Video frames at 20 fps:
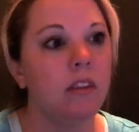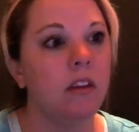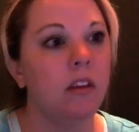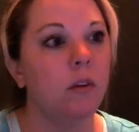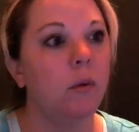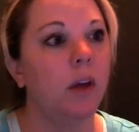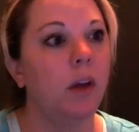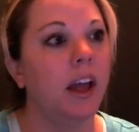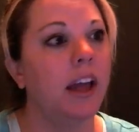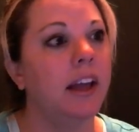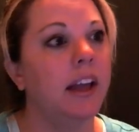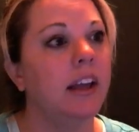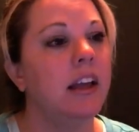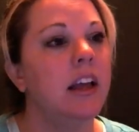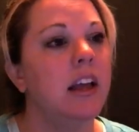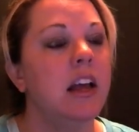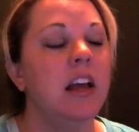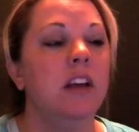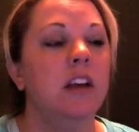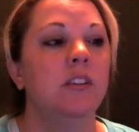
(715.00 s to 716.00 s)
Okay,
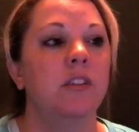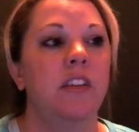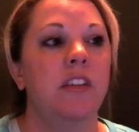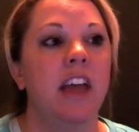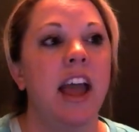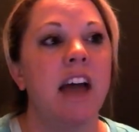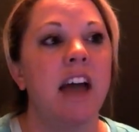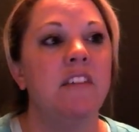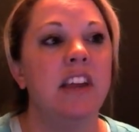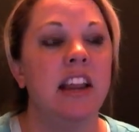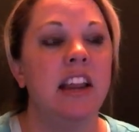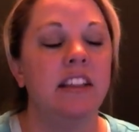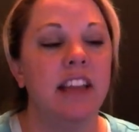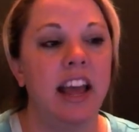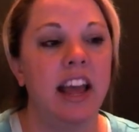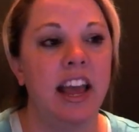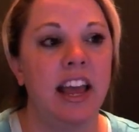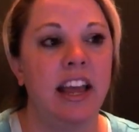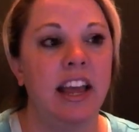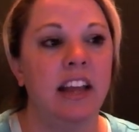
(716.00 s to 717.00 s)
so
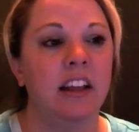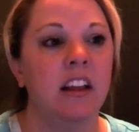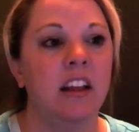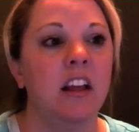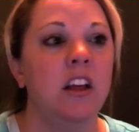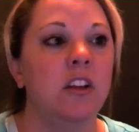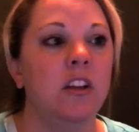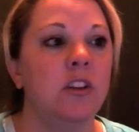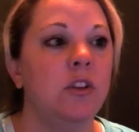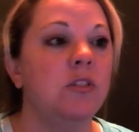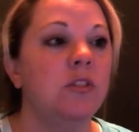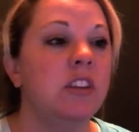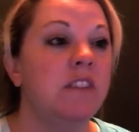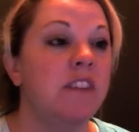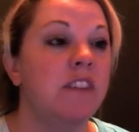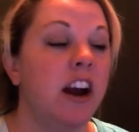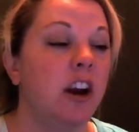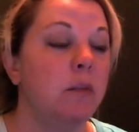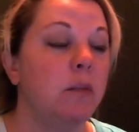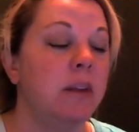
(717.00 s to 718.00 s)
they use
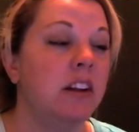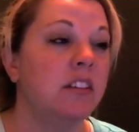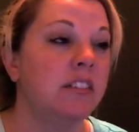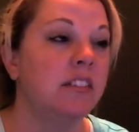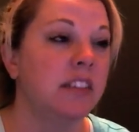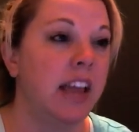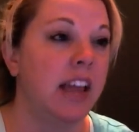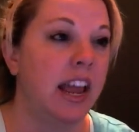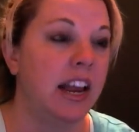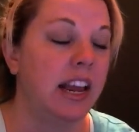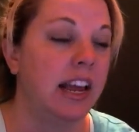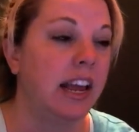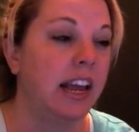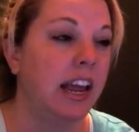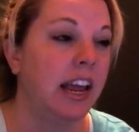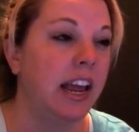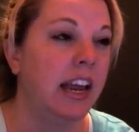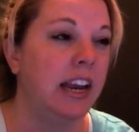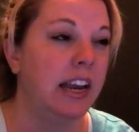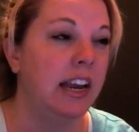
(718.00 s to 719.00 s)
environmental scanning
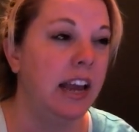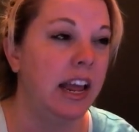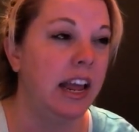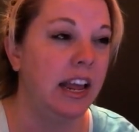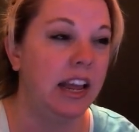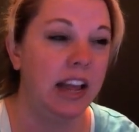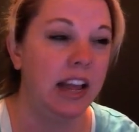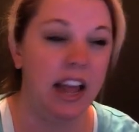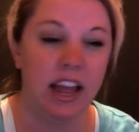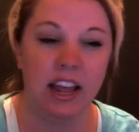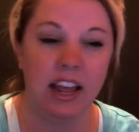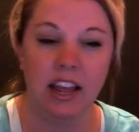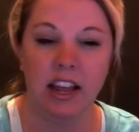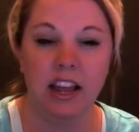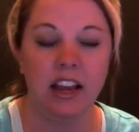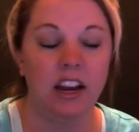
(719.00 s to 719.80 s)
in a